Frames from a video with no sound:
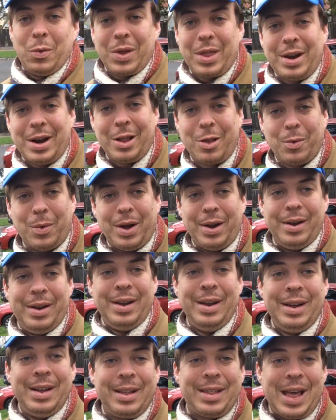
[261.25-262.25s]
with another one.
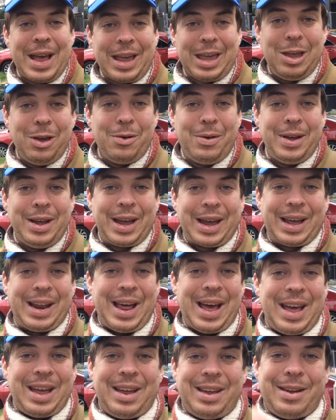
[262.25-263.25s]
Thank you, and good
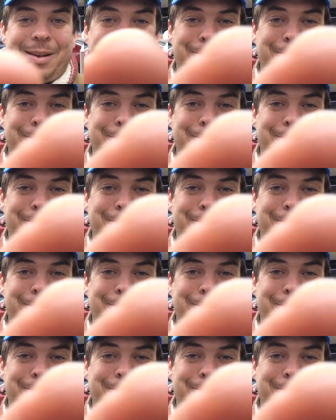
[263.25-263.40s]
day.